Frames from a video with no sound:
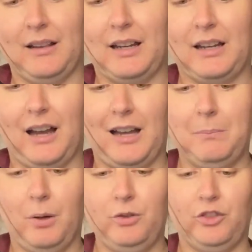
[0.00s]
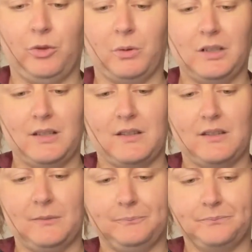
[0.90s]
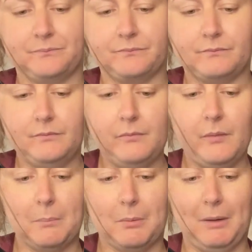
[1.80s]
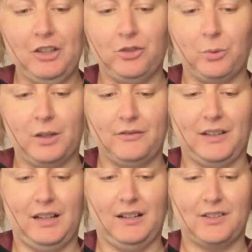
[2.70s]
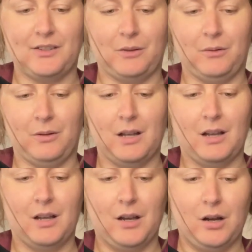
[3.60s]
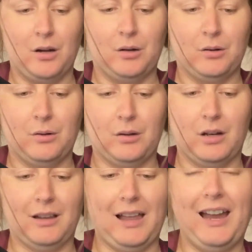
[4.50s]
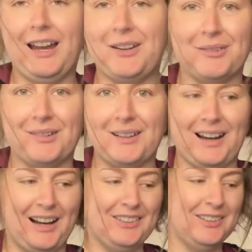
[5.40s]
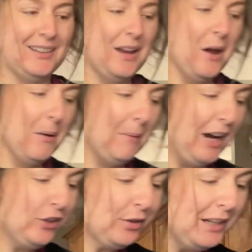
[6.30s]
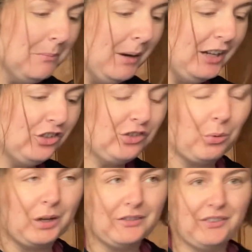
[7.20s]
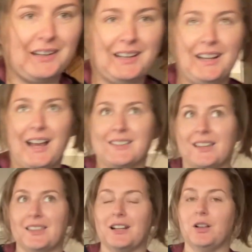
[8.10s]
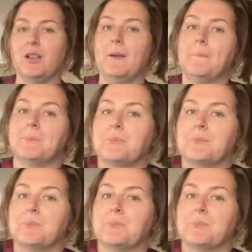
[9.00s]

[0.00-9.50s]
Like, I post shorts, but my short feed is so, like, or I just, I treat my short feed as a little,